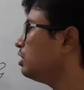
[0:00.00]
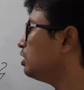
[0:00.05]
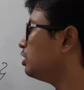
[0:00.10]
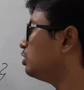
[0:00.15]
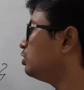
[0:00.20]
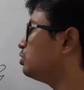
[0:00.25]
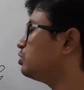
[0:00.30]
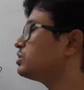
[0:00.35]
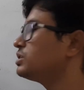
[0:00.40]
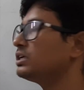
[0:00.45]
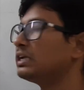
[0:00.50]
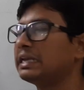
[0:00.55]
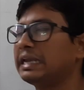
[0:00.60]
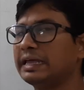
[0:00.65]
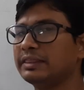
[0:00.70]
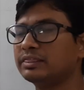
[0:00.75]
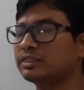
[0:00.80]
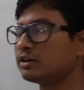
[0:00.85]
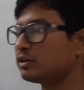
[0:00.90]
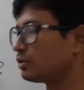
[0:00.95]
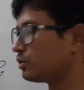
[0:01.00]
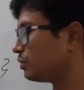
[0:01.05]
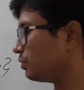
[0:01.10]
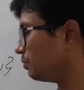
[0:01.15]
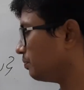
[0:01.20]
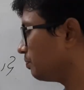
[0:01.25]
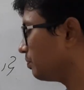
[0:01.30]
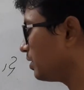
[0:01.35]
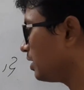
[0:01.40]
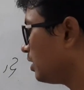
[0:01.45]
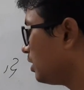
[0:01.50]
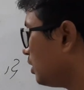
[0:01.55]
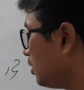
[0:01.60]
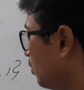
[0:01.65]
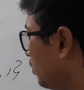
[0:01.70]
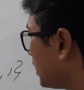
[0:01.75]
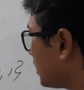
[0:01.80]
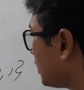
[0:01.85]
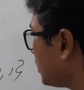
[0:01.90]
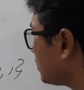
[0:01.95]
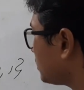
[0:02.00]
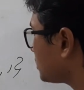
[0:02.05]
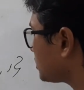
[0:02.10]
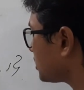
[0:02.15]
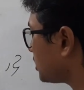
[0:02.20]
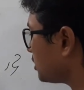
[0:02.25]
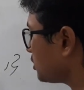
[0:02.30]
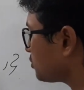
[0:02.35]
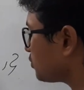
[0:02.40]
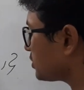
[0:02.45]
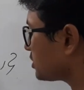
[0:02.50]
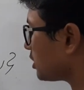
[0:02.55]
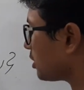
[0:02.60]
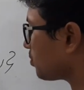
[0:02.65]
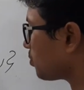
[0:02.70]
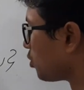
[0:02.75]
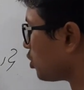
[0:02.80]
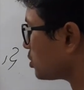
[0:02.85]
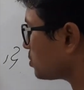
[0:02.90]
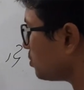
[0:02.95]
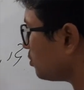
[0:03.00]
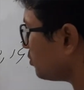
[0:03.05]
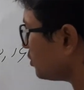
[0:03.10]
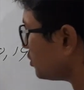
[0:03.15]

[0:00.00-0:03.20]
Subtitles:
using length 2. What are the strings which are possible